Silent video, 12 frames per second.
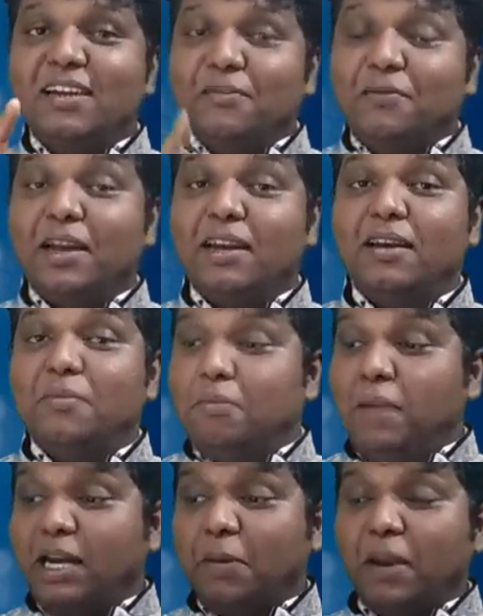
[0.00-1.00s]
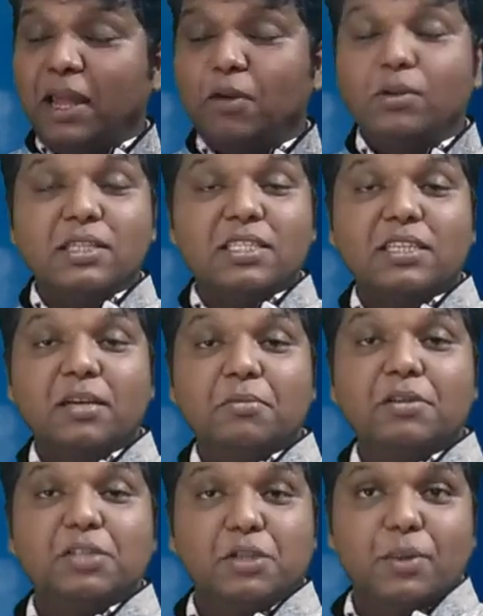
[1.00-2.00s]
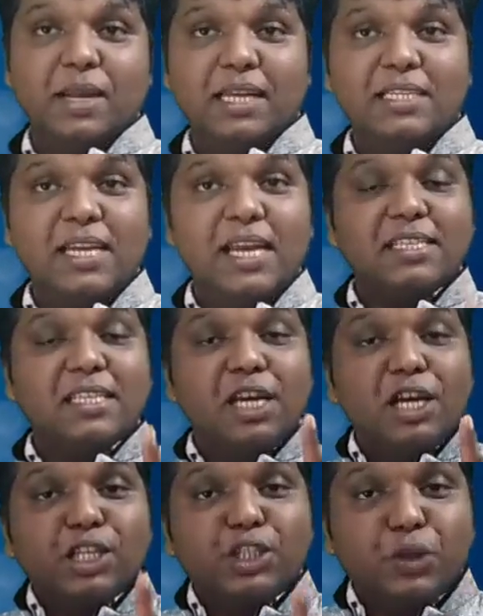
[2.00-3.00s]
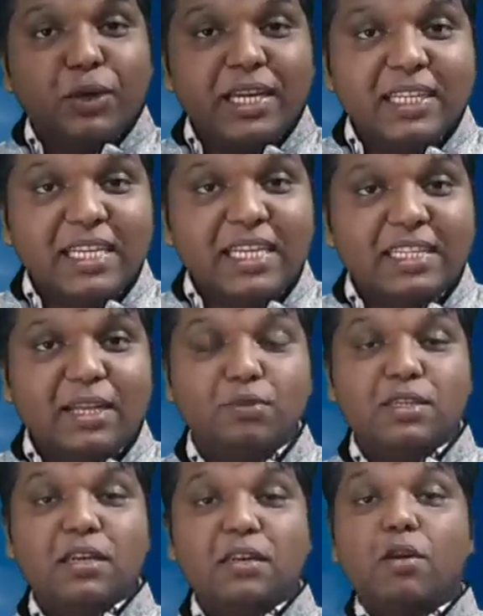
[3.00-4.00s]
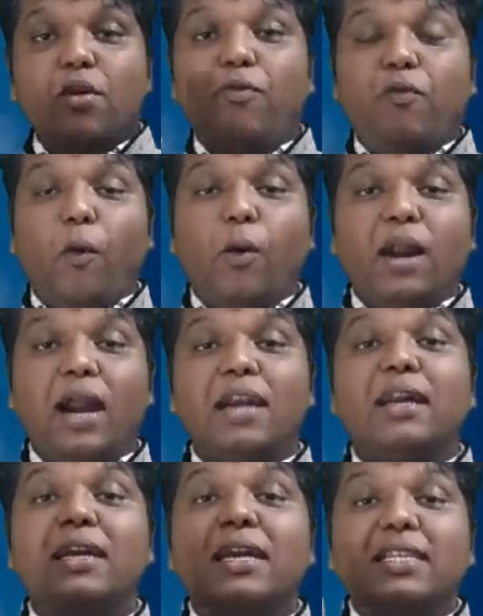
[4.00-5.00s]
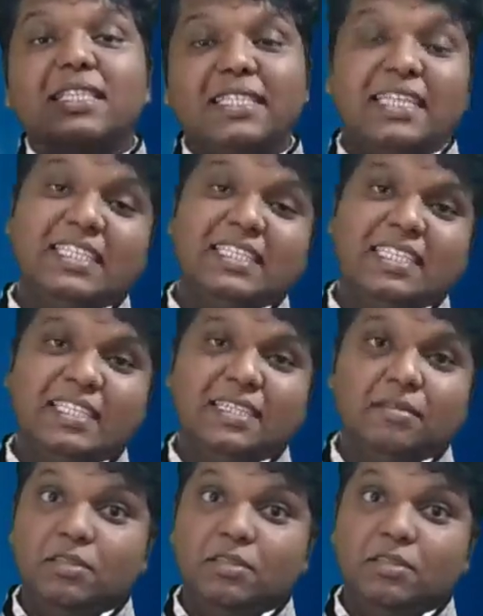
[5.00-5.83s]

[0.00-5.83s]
While multiplying all these numbers, you will get it as 23,460.